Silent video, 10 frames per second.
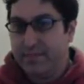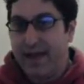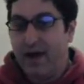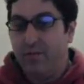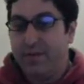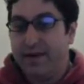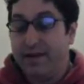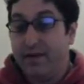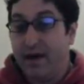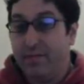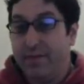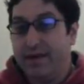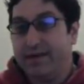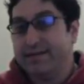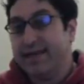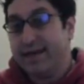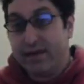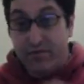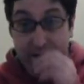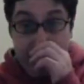that how many does that
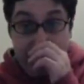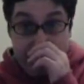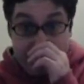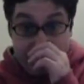give me?